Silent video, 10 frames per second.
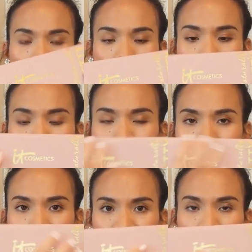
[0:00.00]

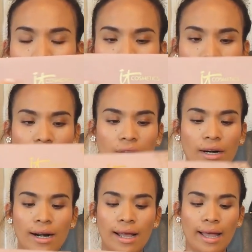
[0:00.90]
um,
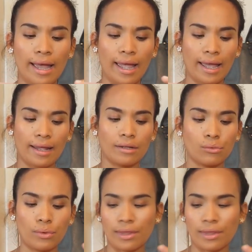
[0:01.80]
cover and